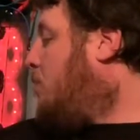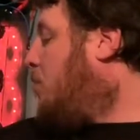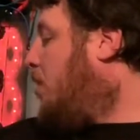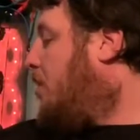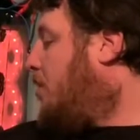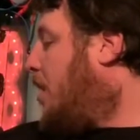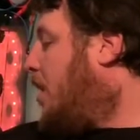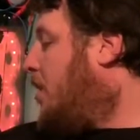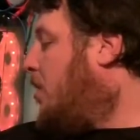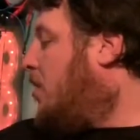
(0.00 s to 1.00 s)

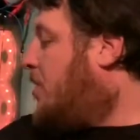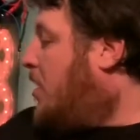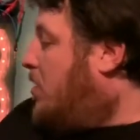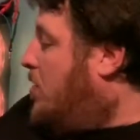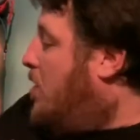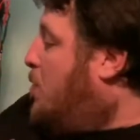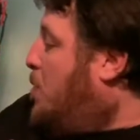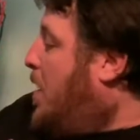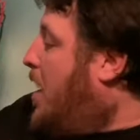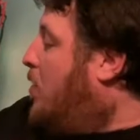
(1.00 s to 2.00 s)
It's got the number
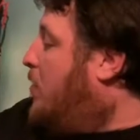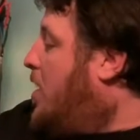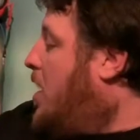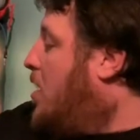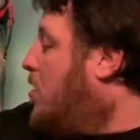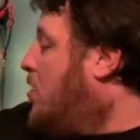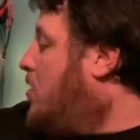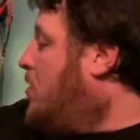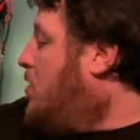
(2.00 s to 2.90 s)
pad over here.